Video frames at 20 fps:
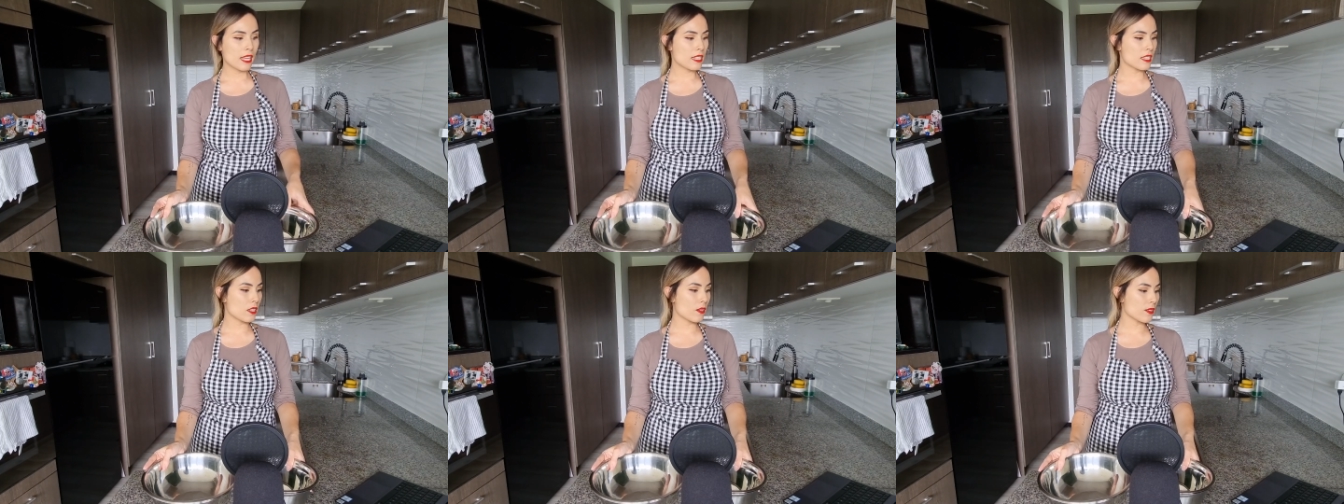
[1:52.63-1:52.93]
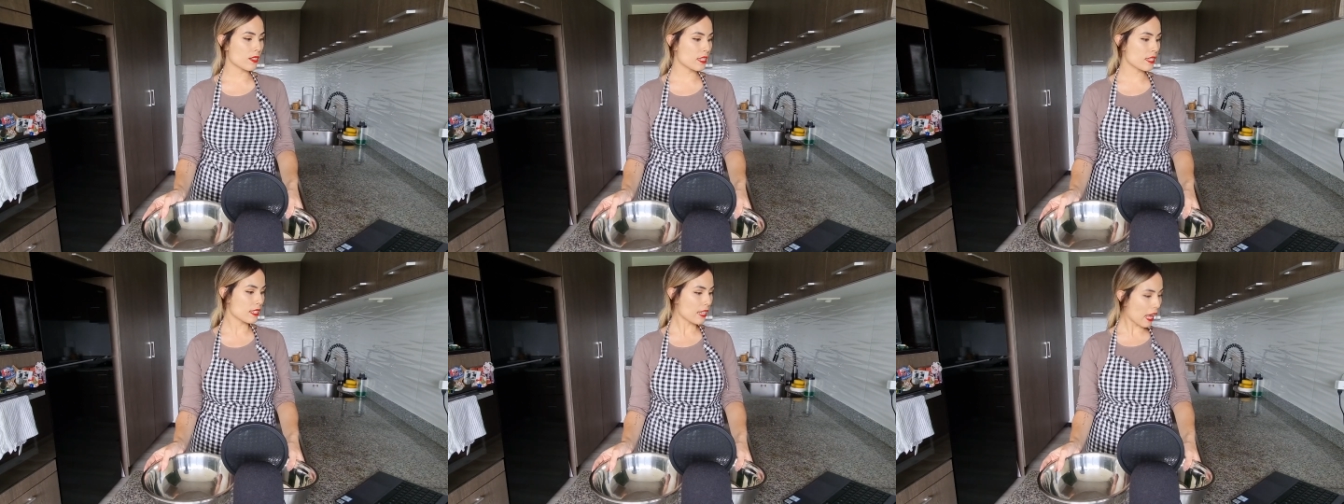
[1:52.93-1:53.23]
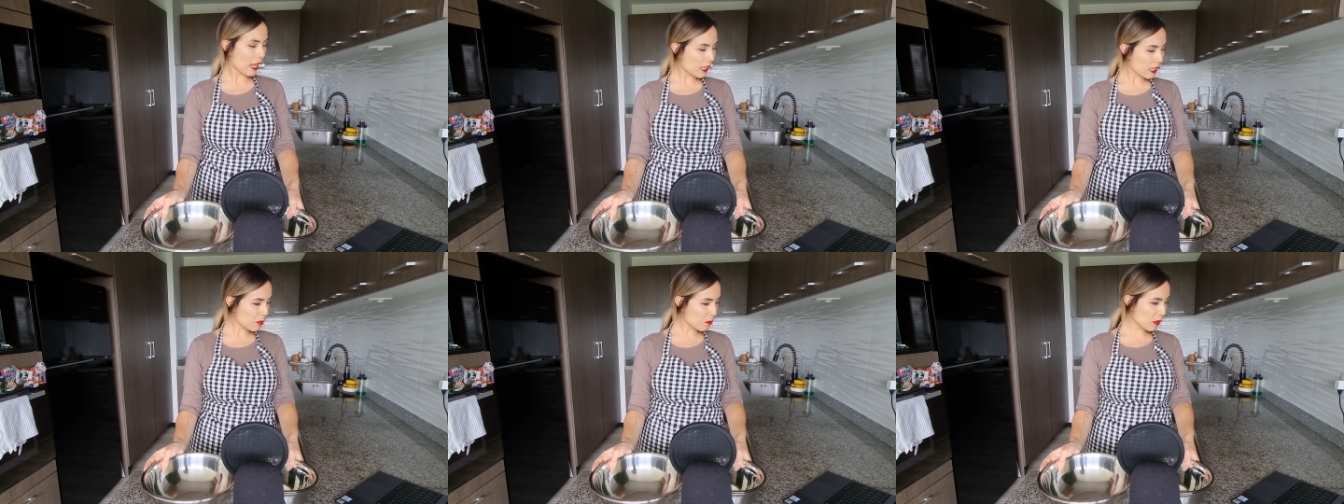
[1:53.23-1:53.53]
So it's
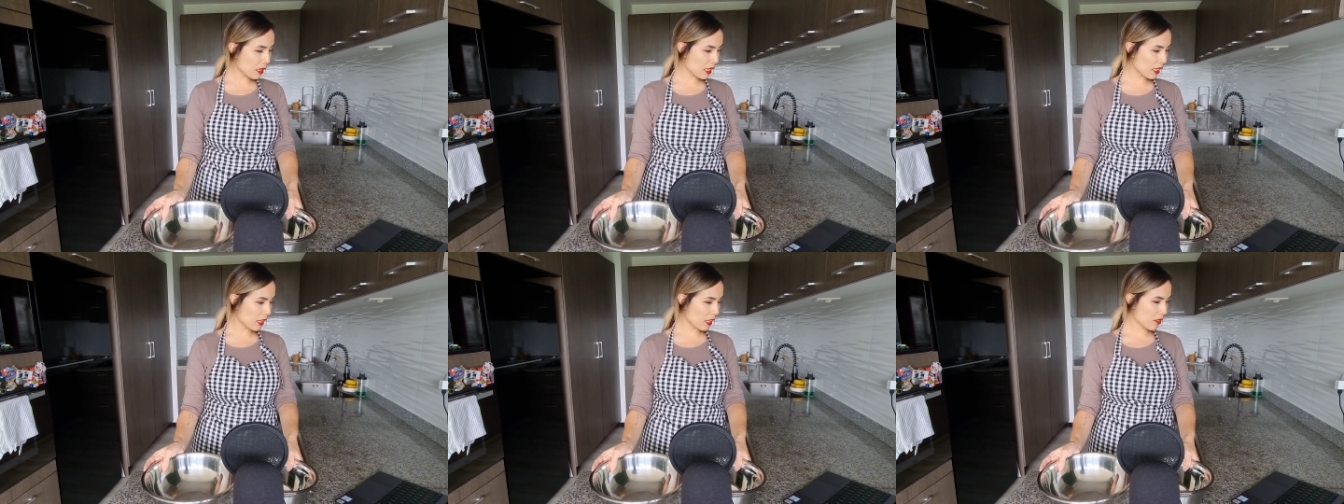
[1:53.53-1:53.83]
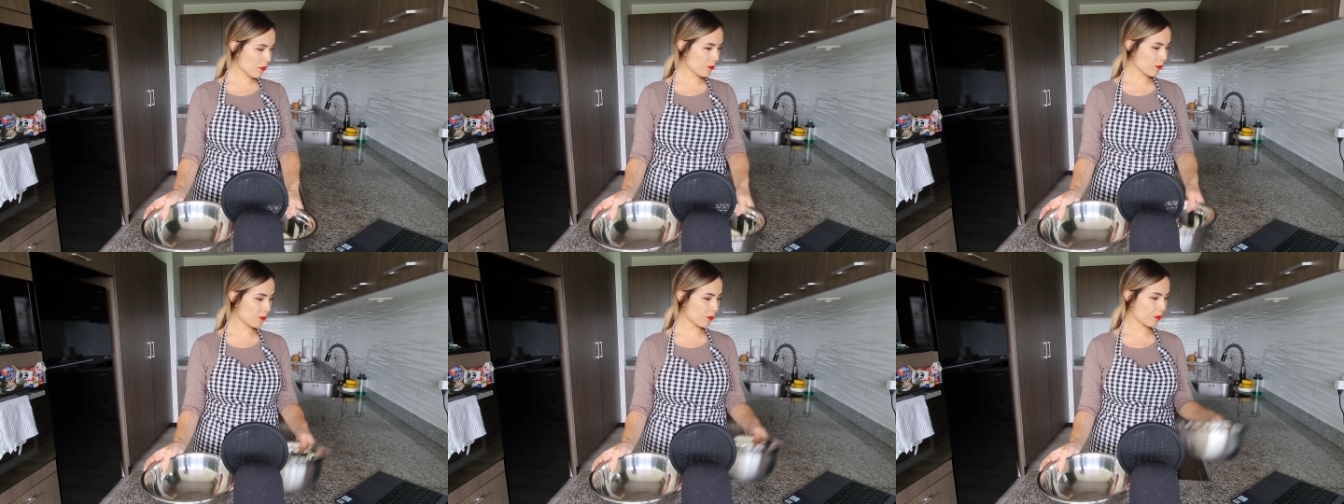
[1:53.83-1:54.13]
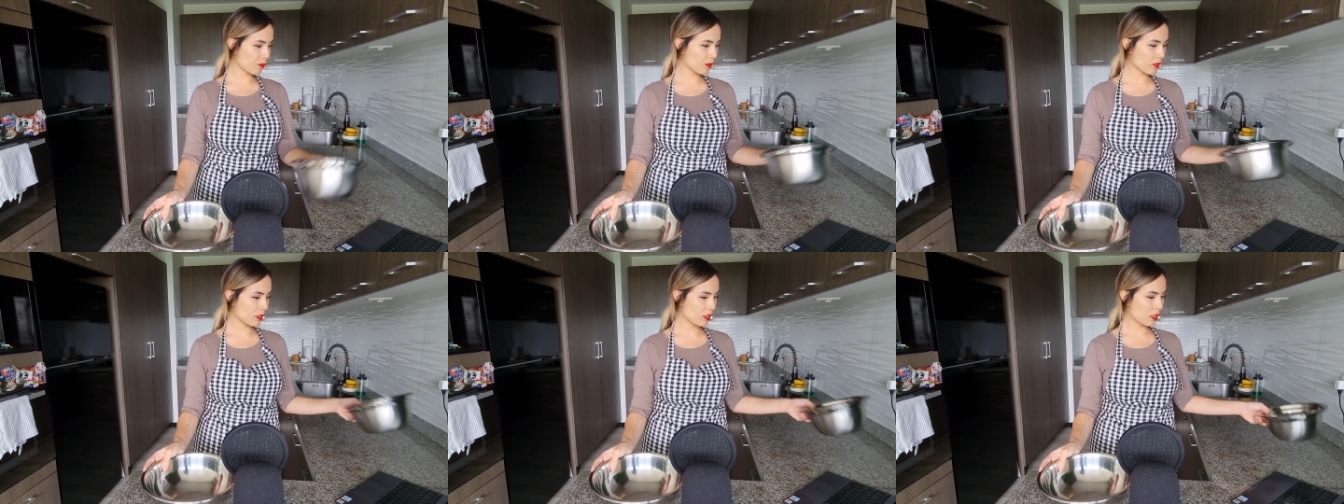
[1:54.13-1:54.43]
telling me
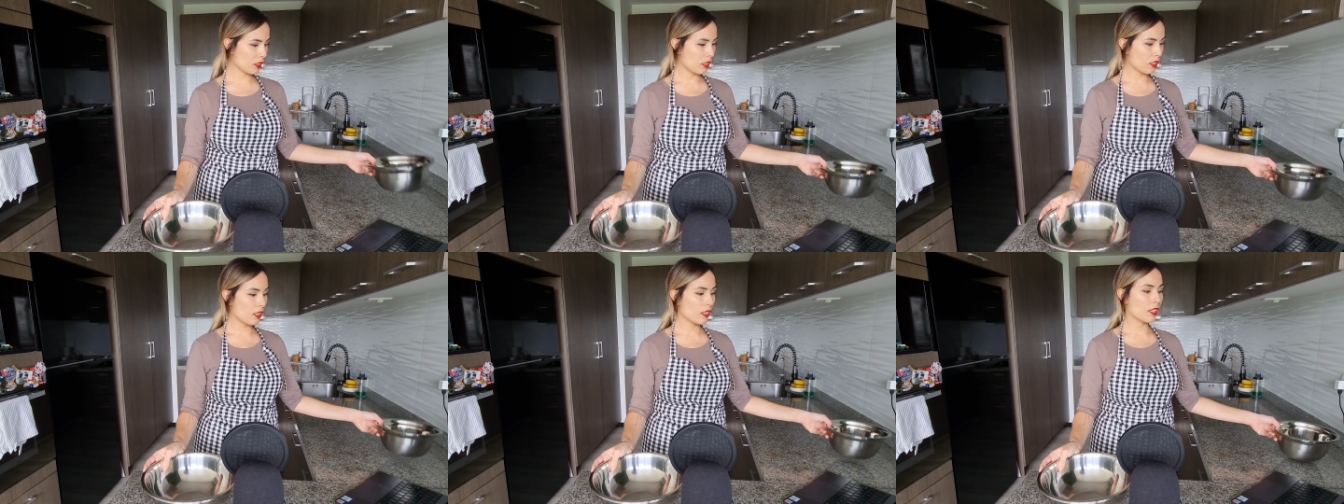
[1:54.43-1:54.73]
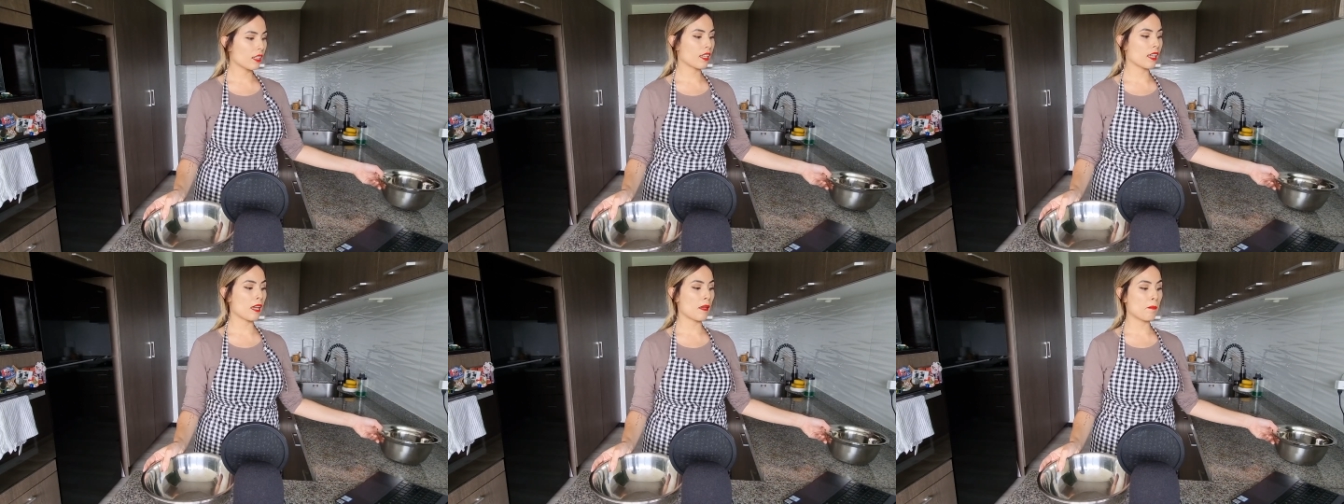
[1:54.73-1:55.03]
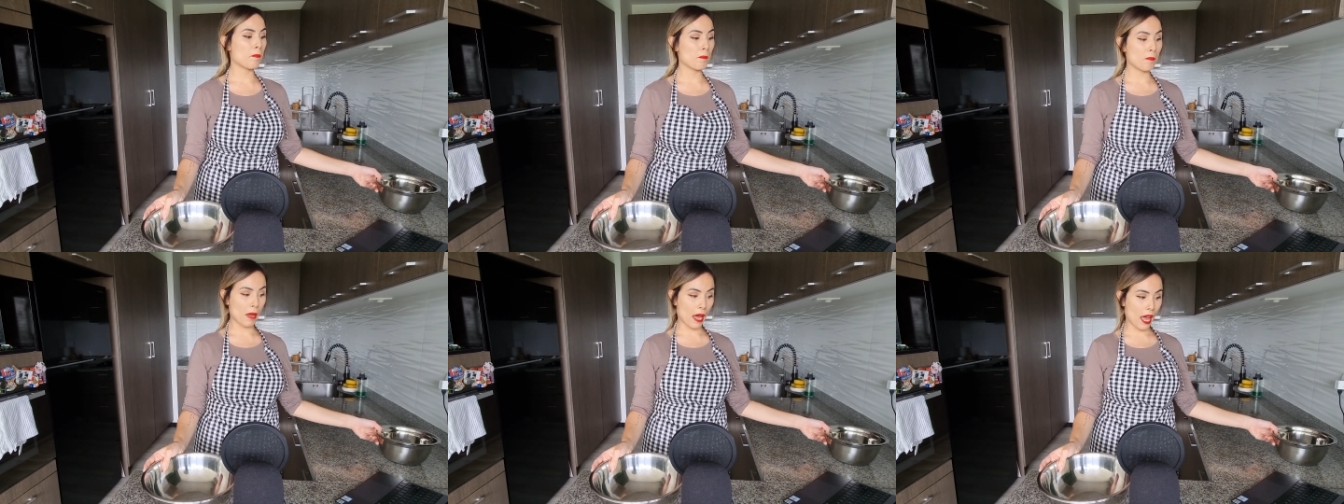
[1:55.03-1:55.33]

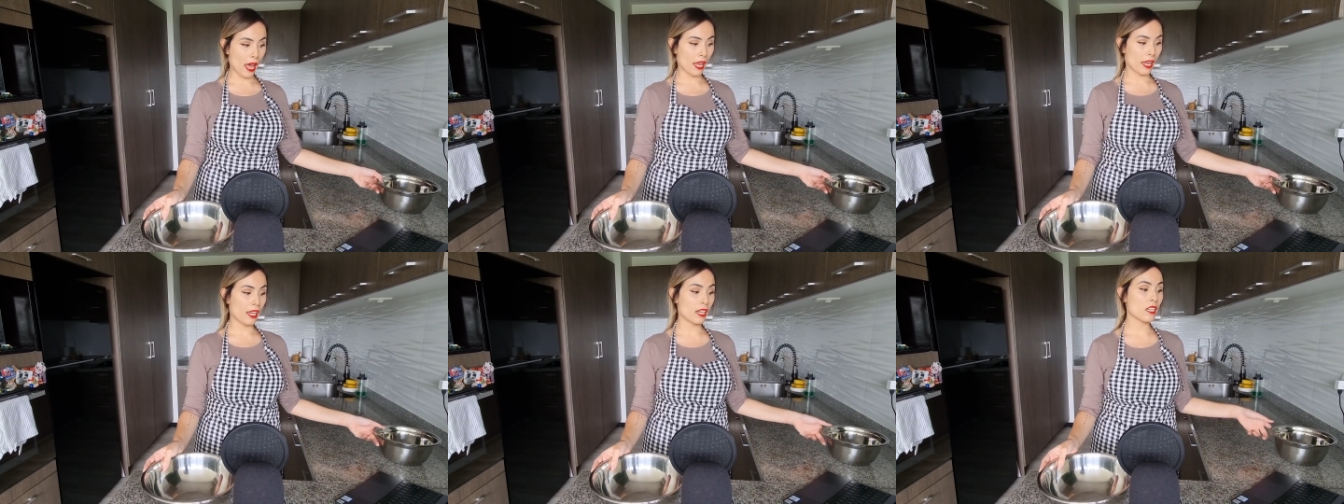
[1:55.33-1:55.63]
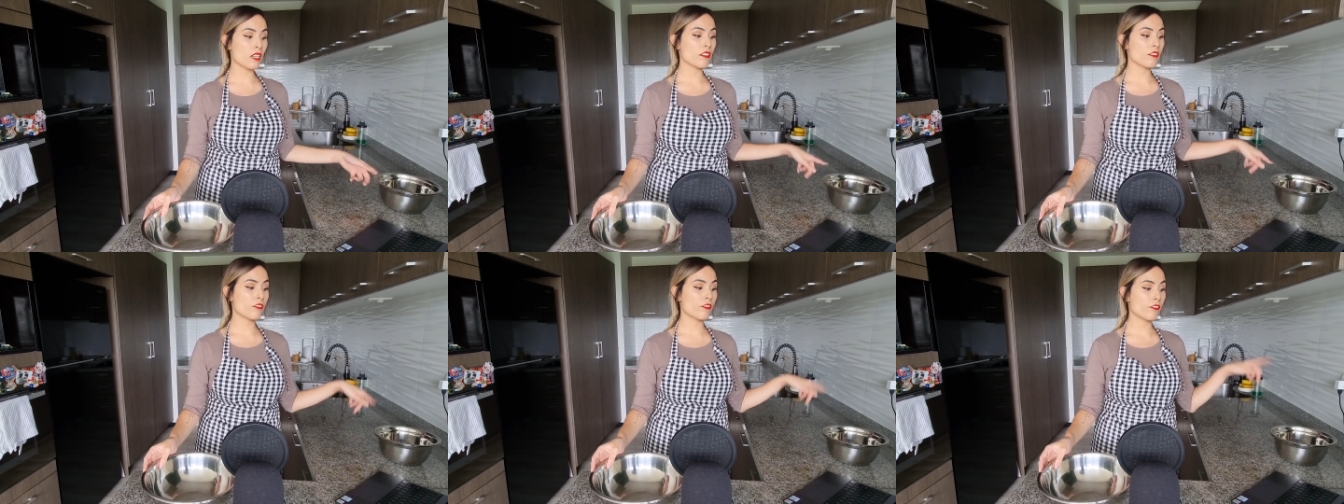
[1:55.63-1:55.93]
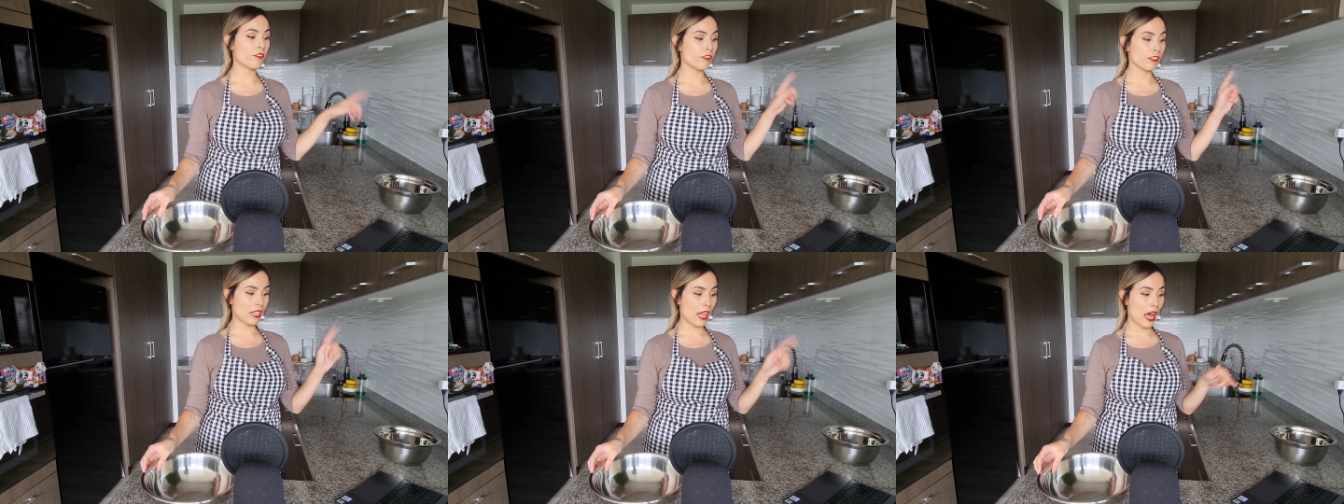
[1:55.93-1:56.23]
combine
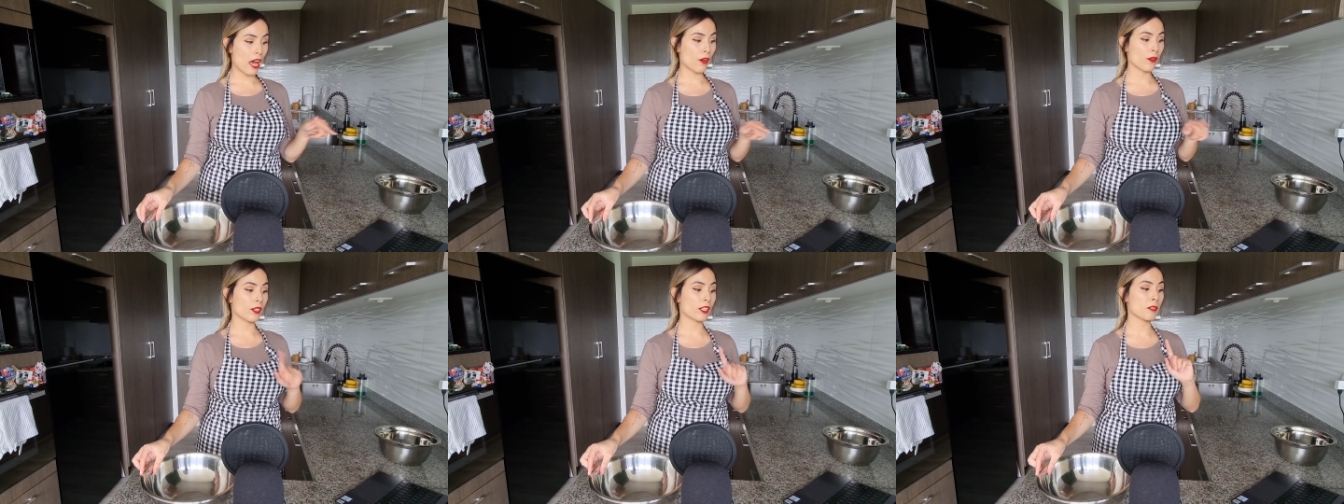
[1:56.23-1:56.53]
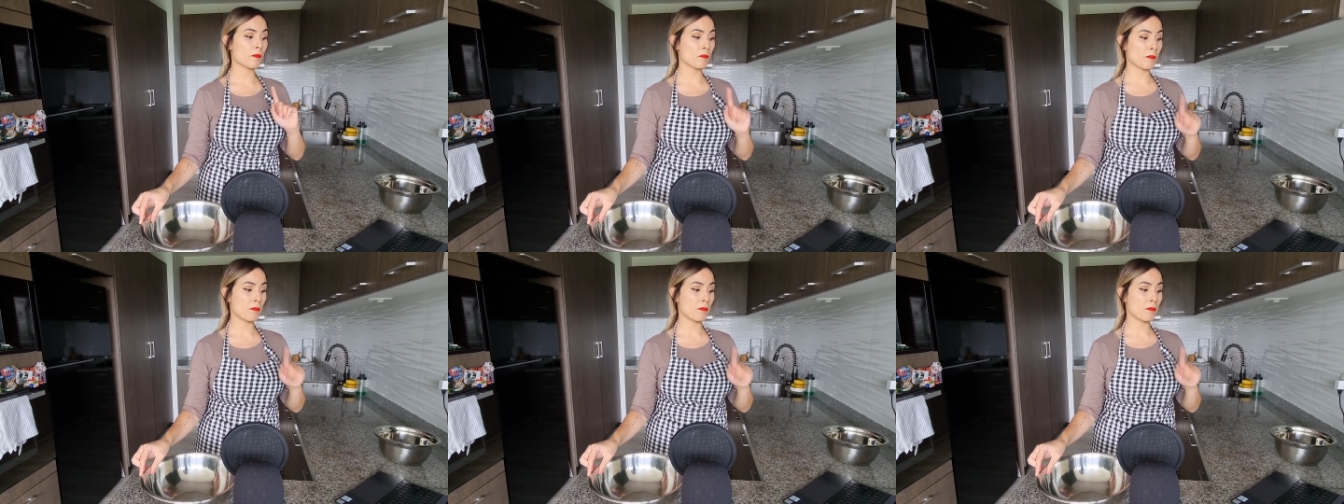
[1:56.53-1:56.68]
flour,